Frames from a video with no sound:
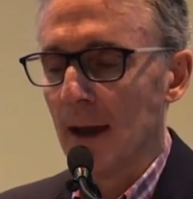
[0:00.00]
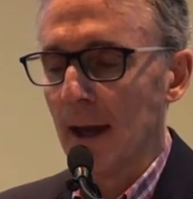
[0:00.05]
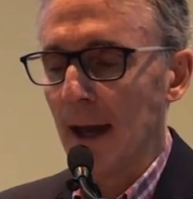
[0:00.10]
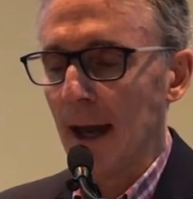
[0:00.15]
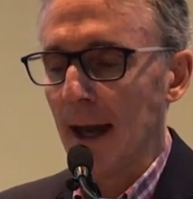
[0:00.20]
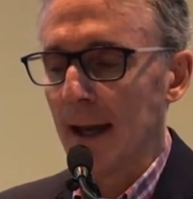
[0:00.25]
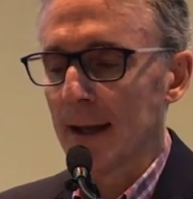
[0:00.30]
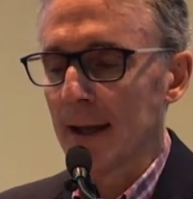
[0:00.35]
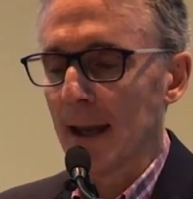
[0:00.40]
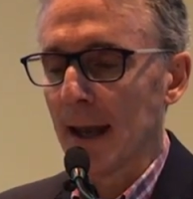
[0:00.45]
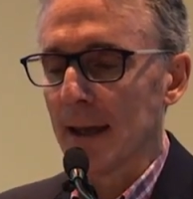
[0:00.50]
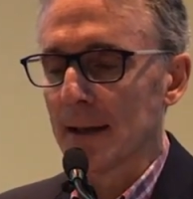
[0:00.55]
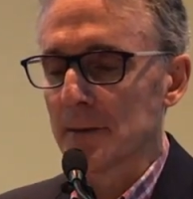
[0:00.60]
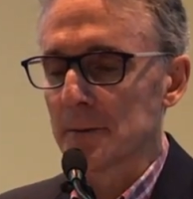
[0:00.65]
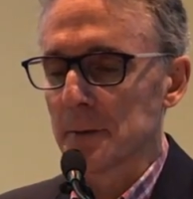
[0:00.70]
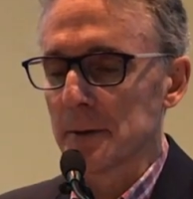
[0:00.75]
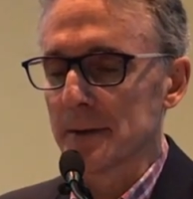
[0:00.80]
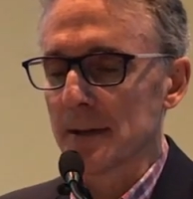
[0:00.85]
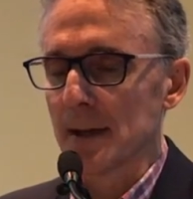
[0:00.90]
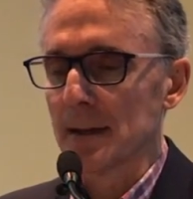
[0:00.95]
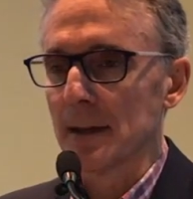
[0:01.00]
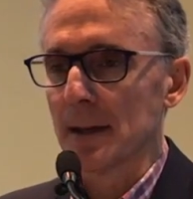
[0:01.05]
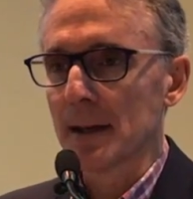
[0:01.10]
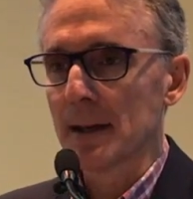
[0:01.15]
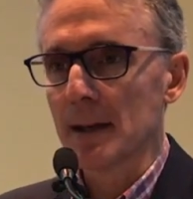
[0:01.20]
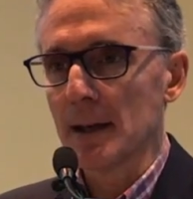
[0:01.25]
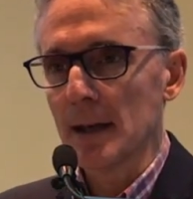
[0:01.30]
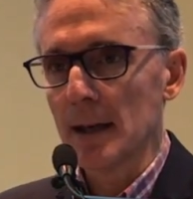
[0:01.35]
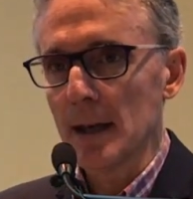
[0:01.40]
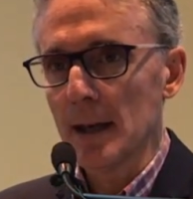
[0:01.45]
And again, as we said, the
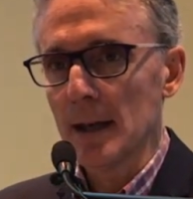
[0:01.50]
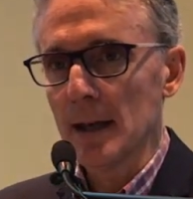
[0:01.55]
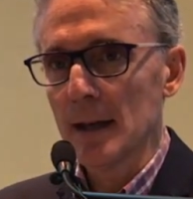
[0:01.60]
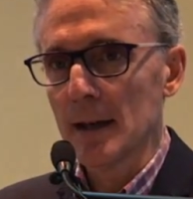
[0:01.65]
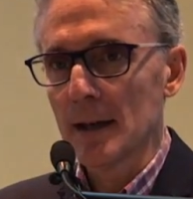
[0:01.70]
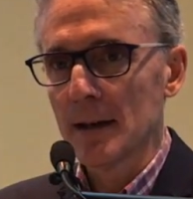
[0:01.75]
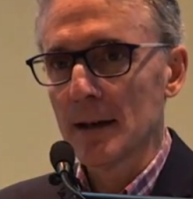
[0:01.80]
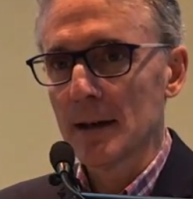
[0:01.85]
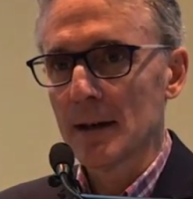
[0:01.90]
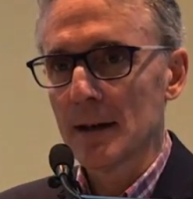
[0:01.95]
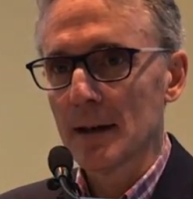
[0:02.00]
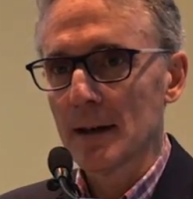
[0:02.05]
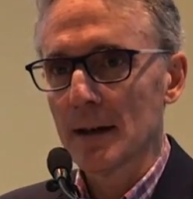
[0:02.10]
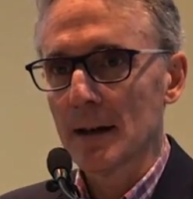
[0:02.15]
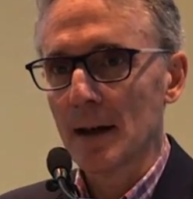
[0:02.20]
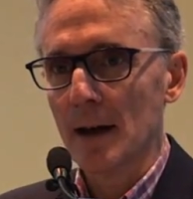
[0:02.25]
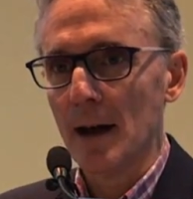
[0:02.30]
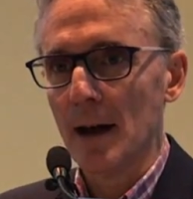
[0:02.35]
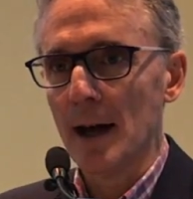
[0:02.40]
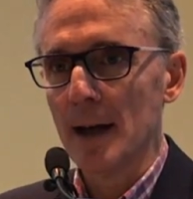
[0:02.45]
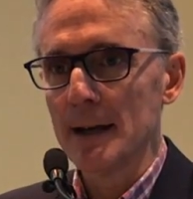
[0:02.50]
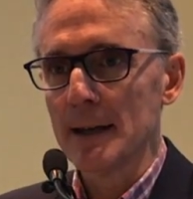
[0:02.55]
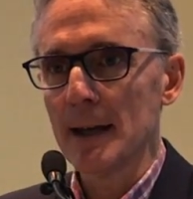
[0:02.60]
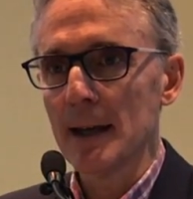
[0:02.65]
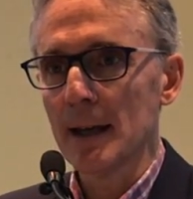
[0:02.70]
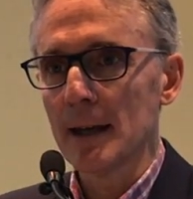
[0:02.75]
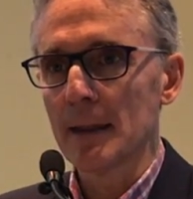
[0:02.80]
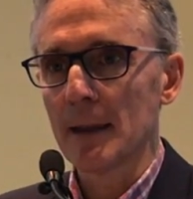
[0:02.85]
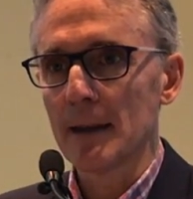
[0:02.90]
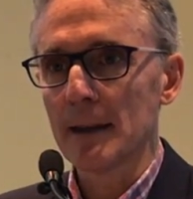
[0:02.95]
key
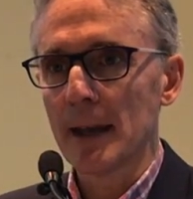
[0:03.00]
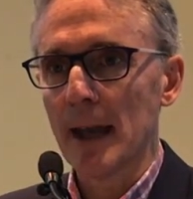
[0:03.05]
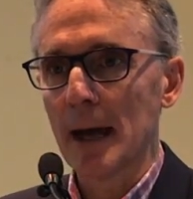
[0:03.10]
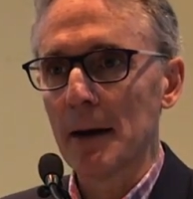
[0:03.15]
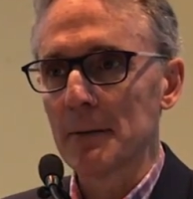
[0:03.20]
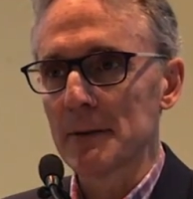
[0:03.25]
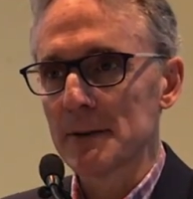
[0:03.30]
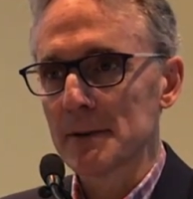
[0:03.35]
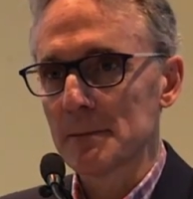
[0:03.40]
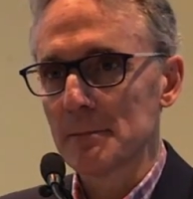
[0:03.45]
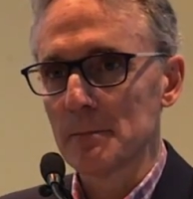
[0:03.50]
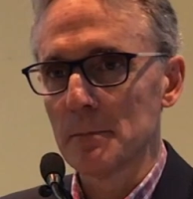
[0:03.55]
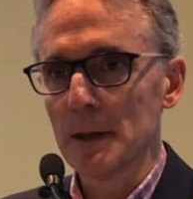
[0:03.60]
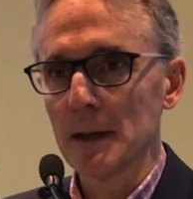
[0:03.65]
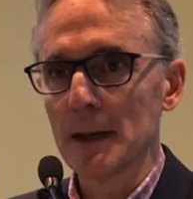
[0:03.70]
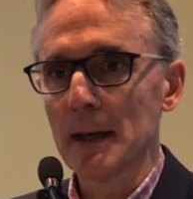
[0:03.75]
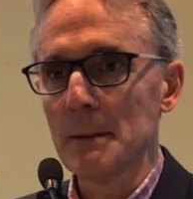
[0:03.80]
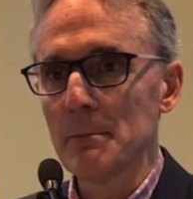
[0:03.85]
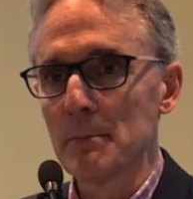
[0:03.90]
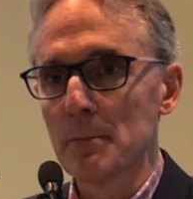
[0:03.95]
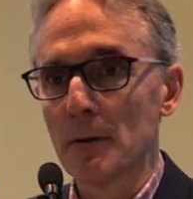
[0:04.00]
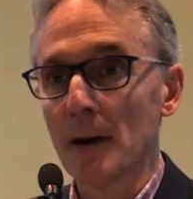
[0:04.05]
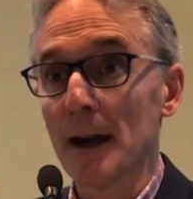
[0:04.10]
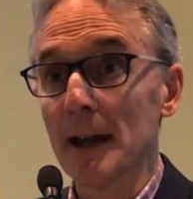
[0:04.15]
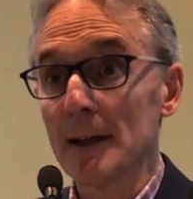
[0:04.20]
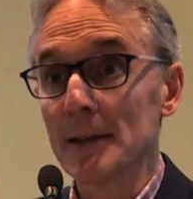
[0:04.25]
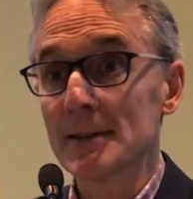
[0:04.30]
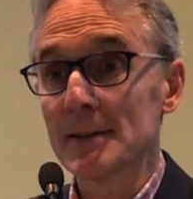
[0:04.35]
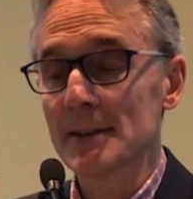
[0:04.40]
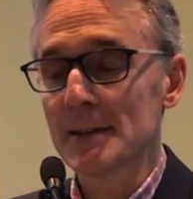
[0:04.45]
idea that now is being
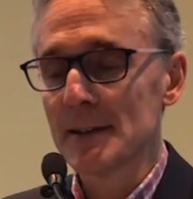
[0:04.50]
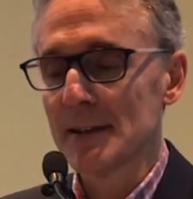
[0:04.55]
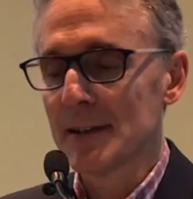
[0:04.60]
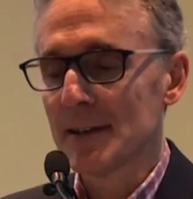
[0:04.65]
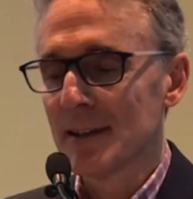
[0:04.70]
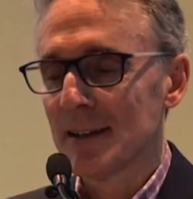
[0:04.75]
embraced